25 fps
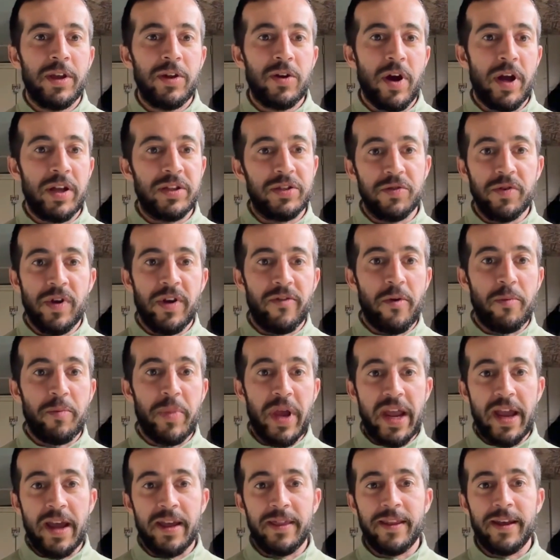I do have a
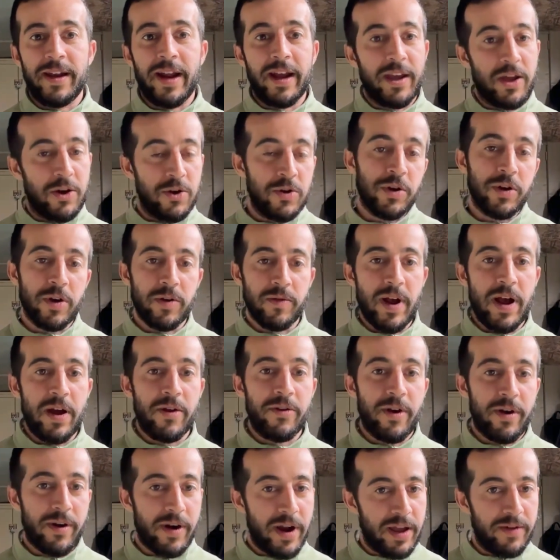band that I can hook
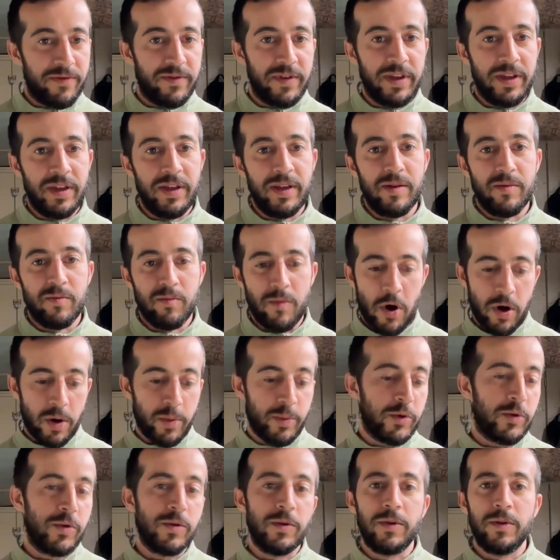around our heavy
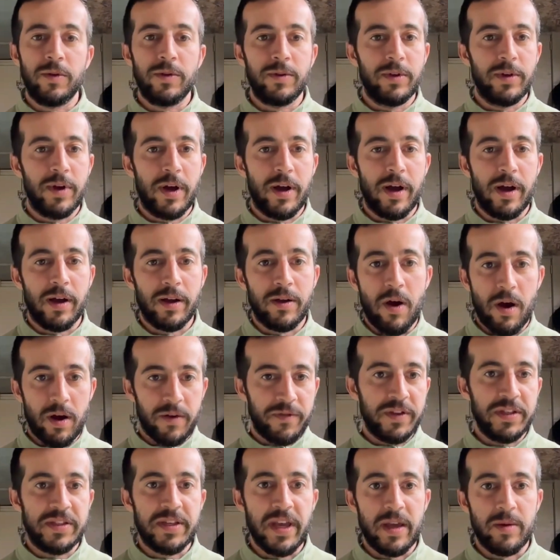marble
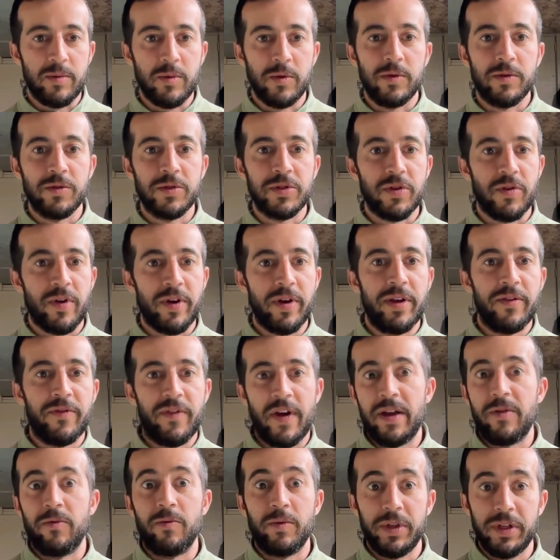coffee table. So if
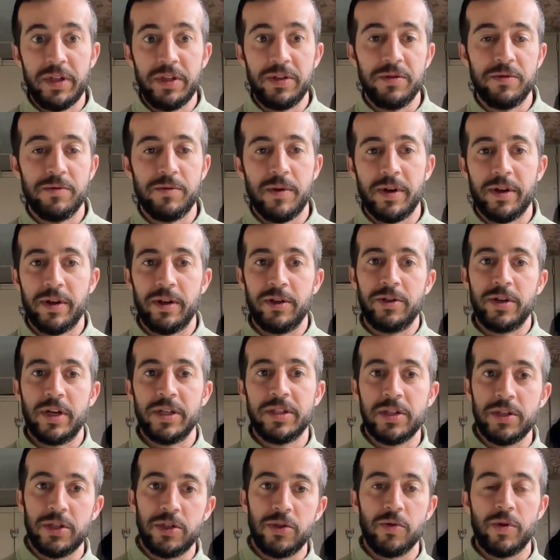I really do want to
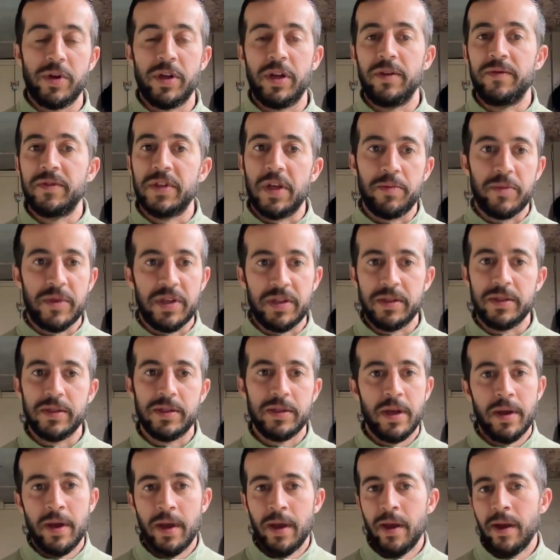address the joint, if
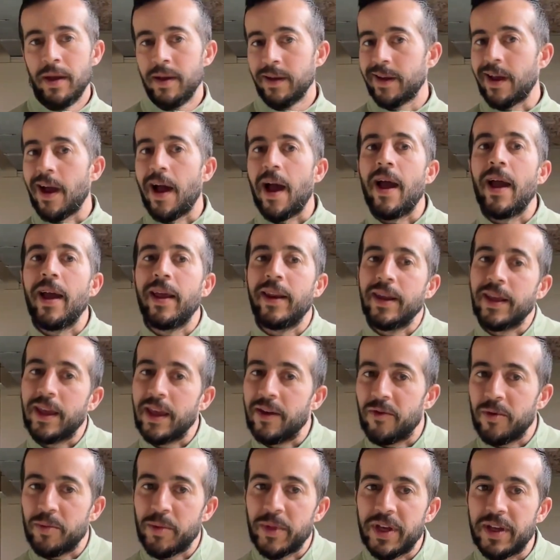something's kind of
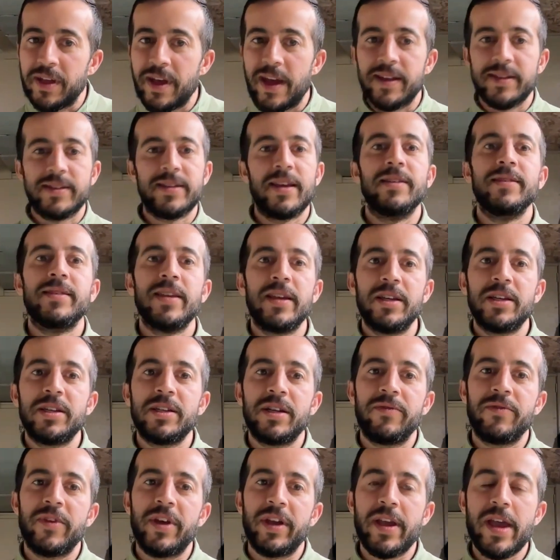giving me that
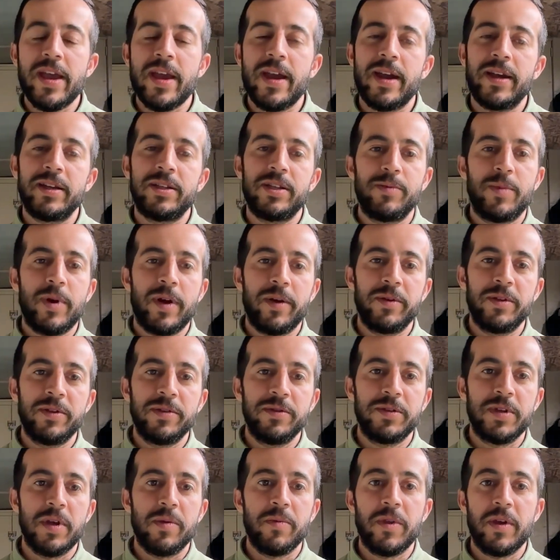sensation of like, hey, I should probably
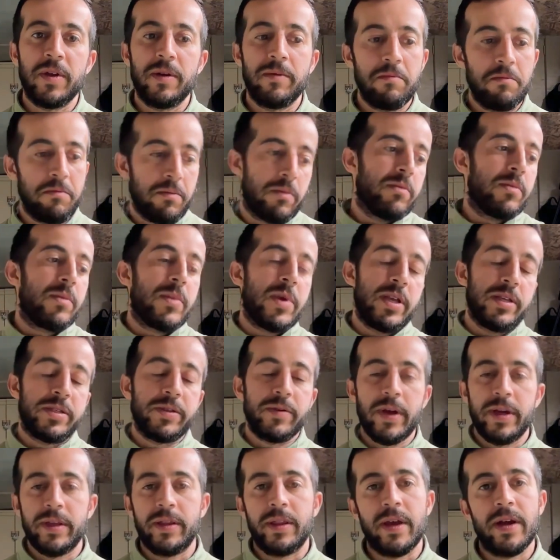do something,
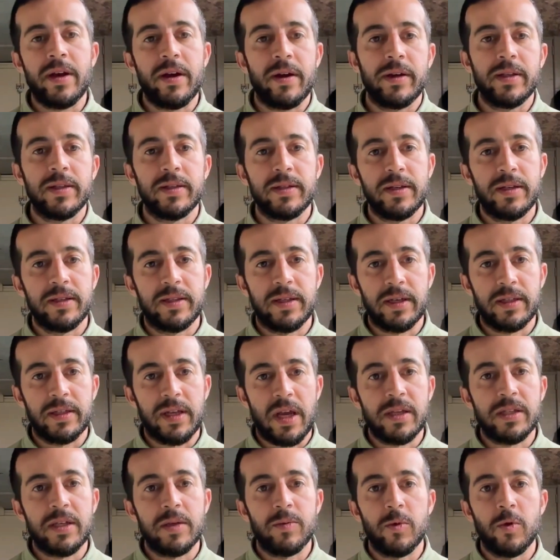it's right there. It's
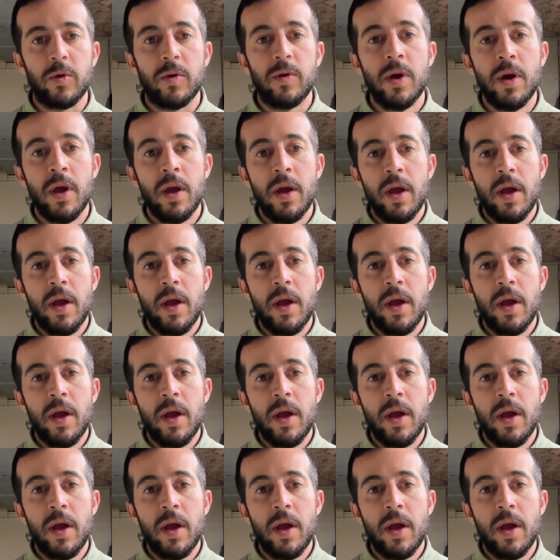accessible.